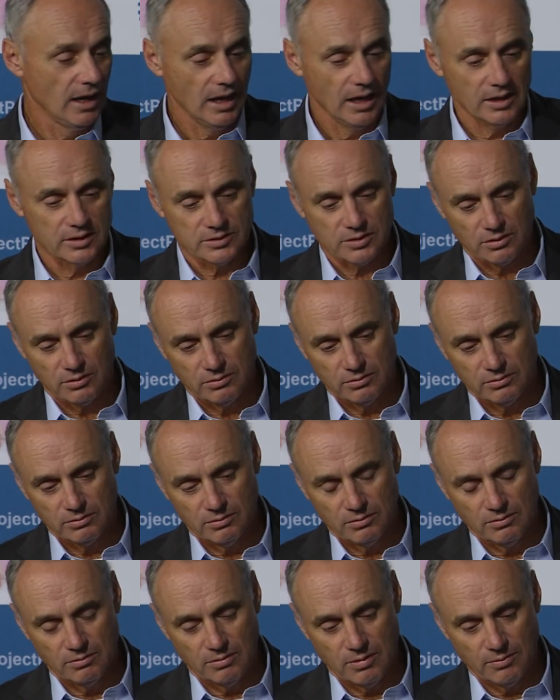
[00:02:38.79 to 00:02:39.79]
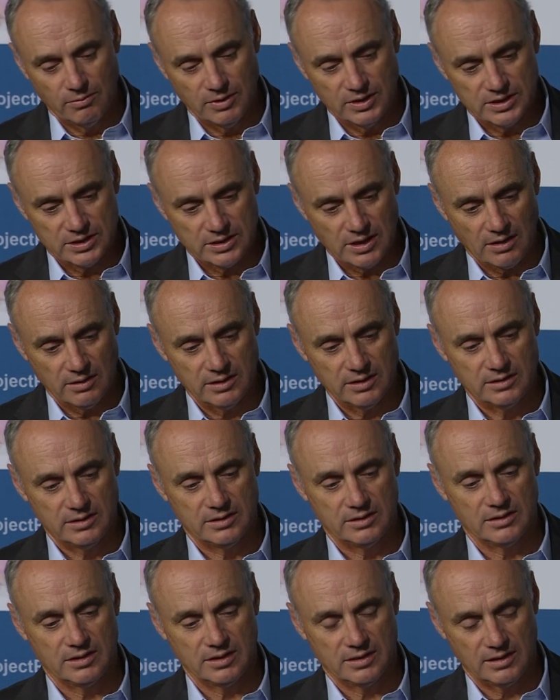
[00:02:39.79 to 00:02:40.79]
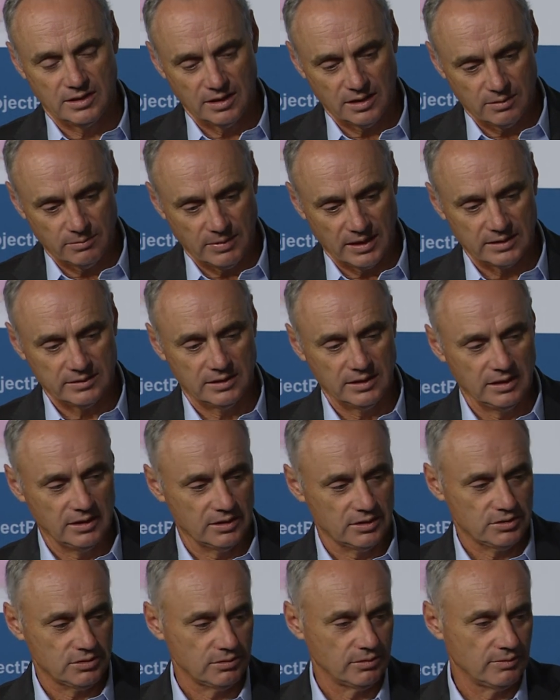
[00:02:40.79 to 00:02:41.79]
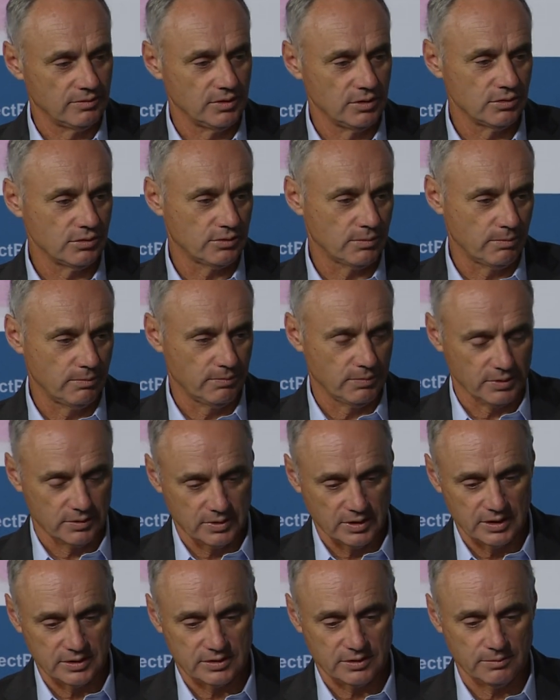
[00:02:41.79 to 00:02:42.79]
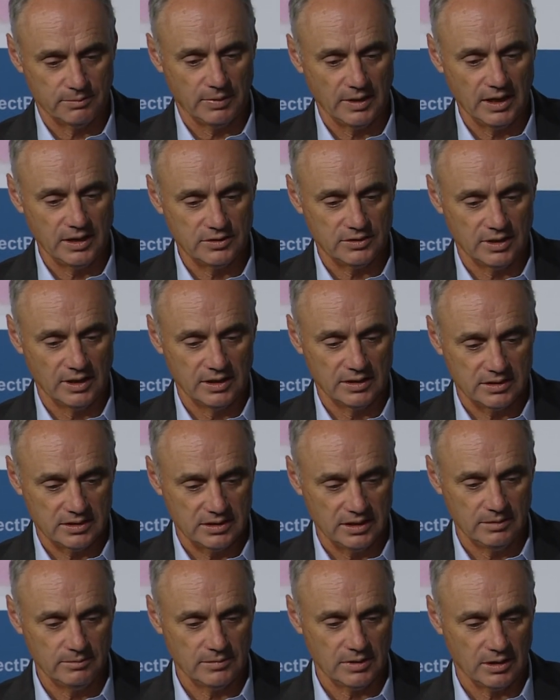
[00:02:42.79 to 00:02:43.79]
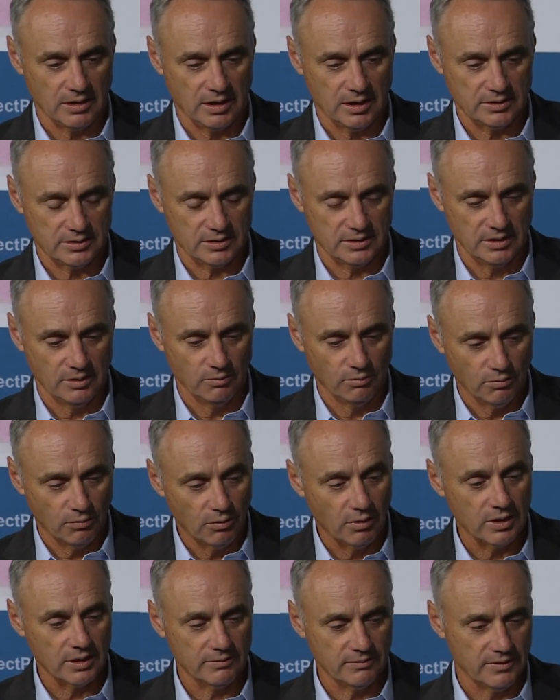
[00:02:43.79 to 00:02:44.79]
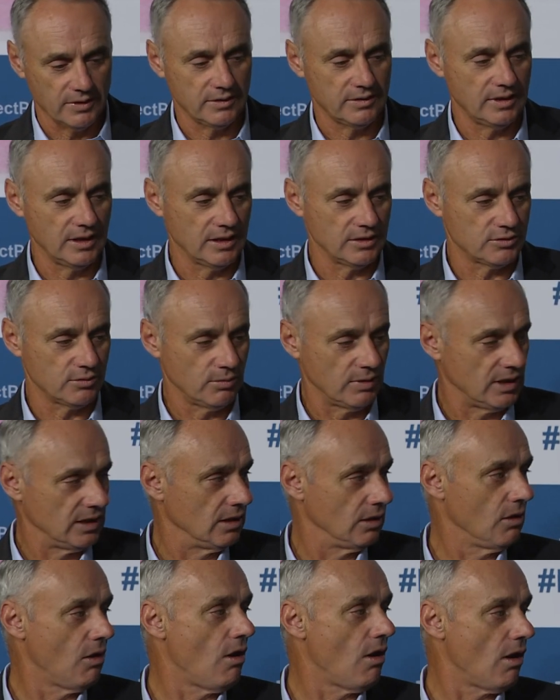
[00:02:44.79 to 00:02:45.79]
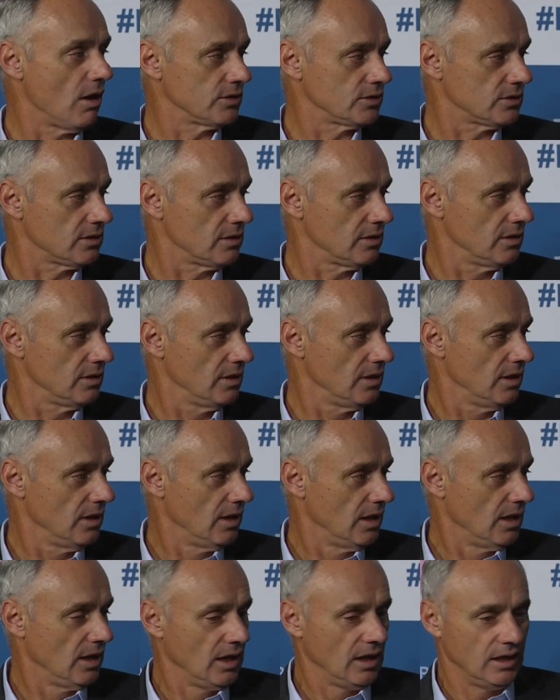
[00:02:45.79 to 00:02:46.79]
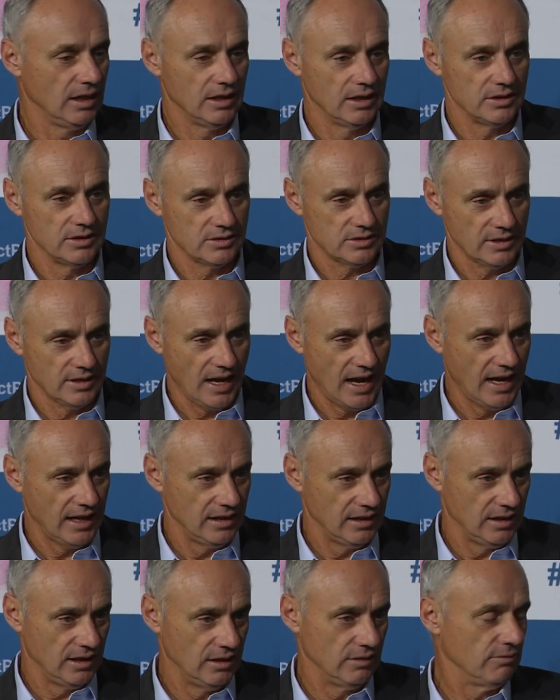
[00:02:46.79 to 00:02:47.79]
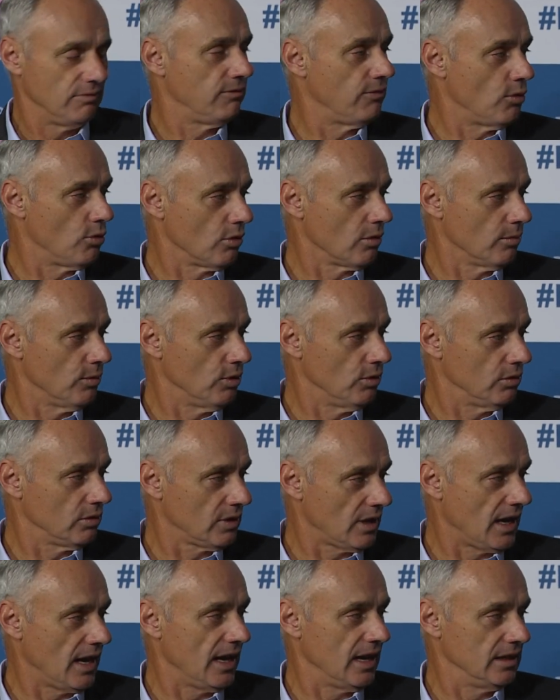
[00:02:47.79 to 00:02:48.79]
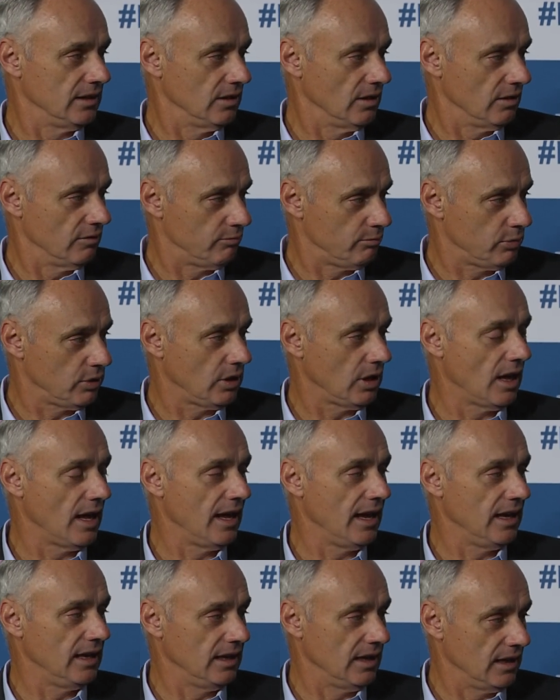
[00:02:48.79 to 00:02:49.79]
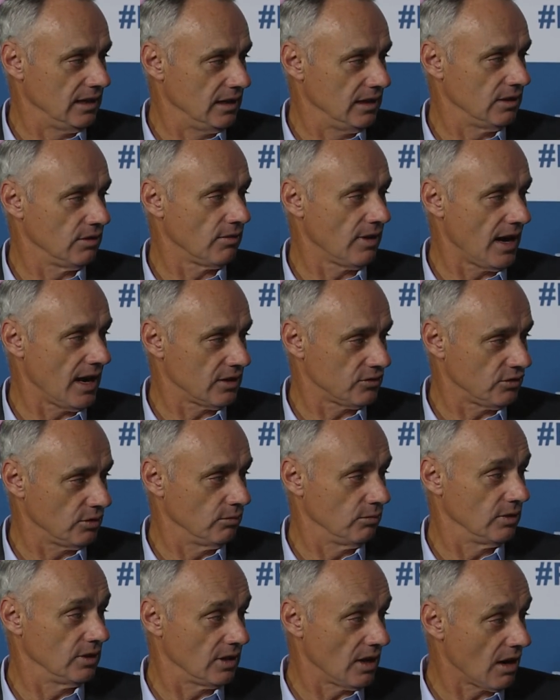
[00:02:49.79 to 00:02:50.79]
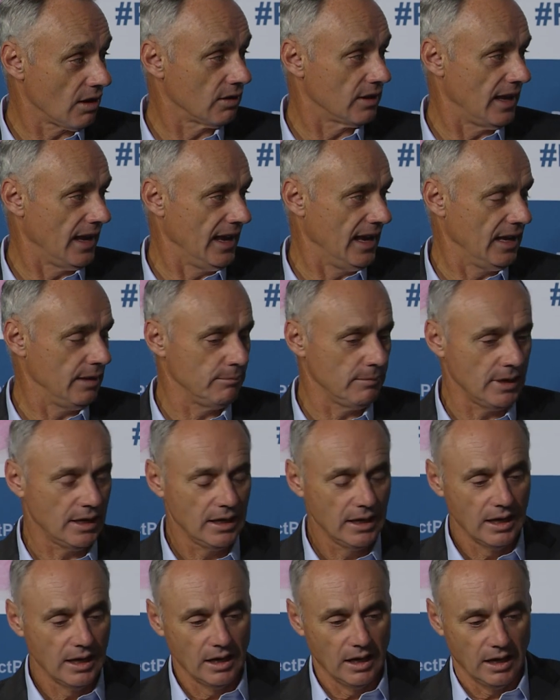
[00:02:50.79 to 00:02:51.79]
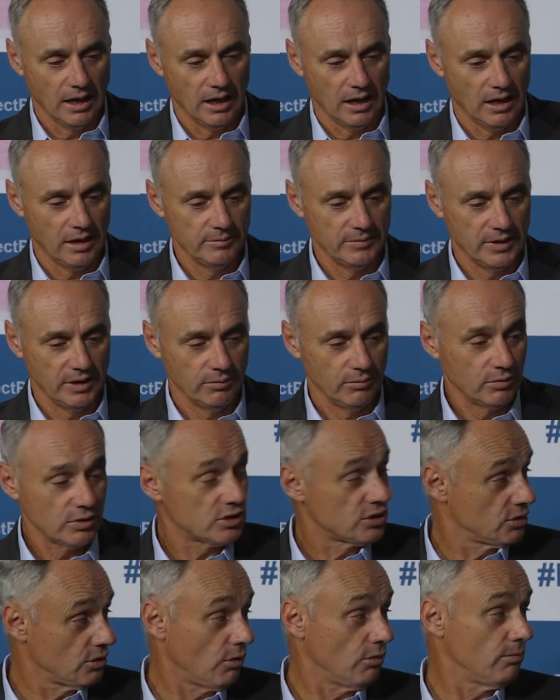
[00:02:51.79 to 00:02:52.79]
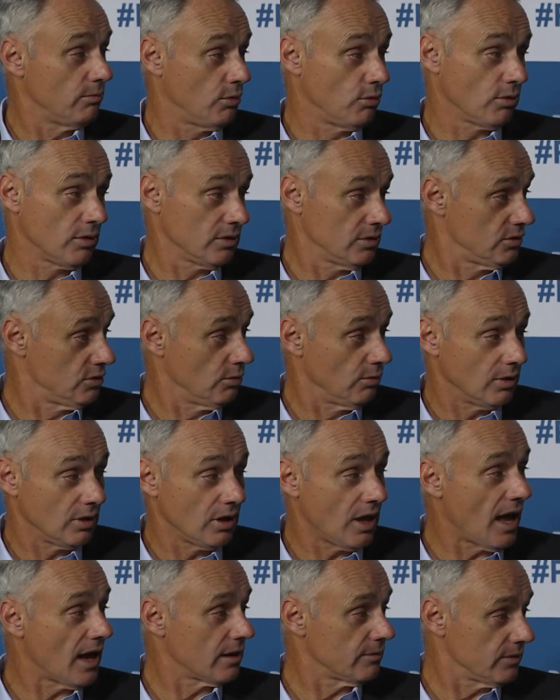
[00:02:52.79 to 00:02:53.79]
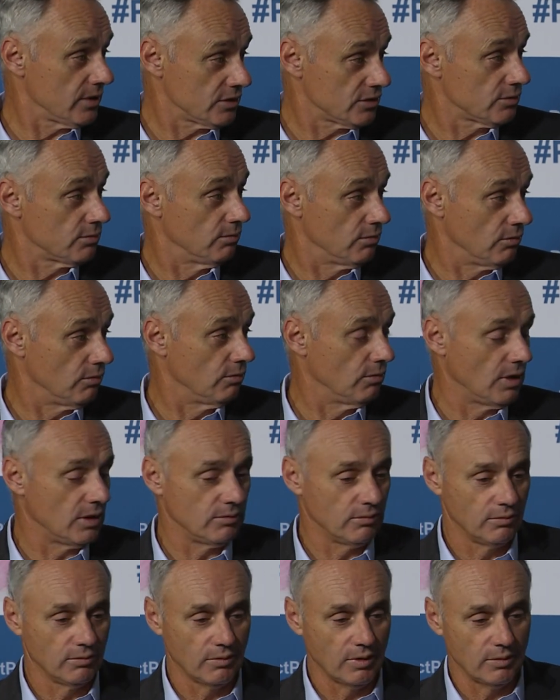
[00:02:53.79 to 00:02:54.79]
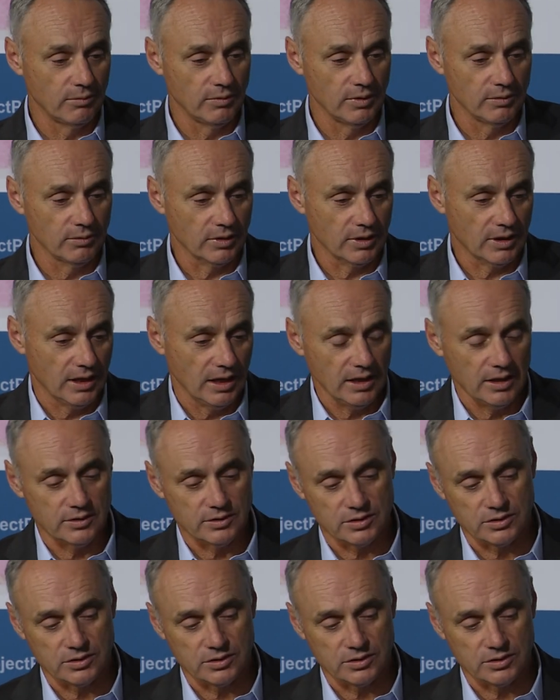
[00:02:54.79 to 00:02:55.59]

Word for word: And so when we started to think about the issue of youth participation, it seemed to us that one of the things we'd lost is that informal kind of play and interaction with our game um, that was so important to a lot of us when, when we were kids.